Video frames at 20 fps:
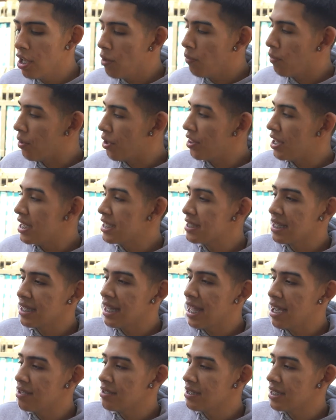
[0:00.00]
Where this
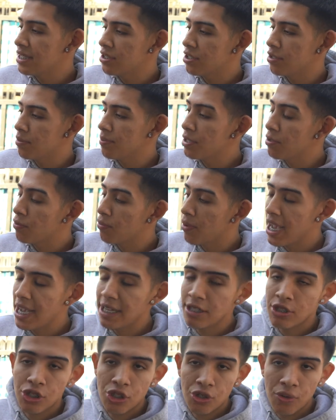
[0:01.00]
allows it to be
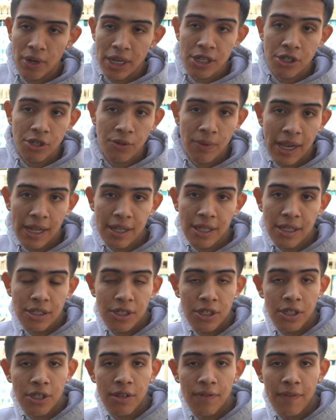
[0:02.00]
ran straight directly
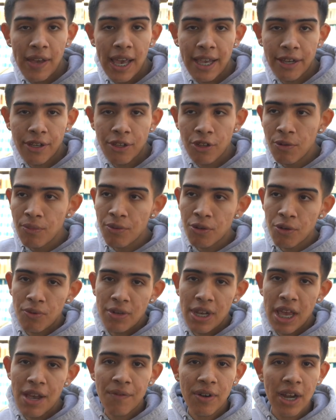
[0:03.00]
to your vacuum, you
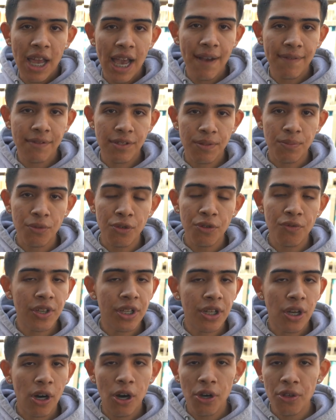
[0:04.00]
never have to move
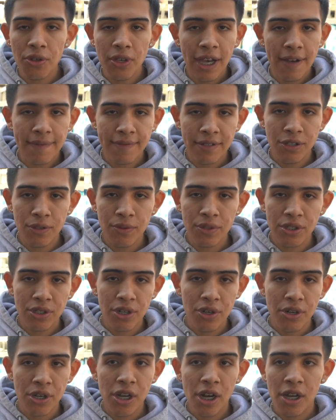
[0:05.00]
it. All you have to do is
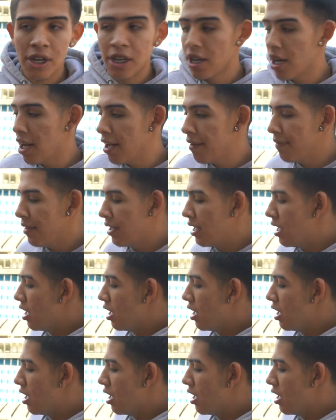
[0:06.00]
turn it on and off.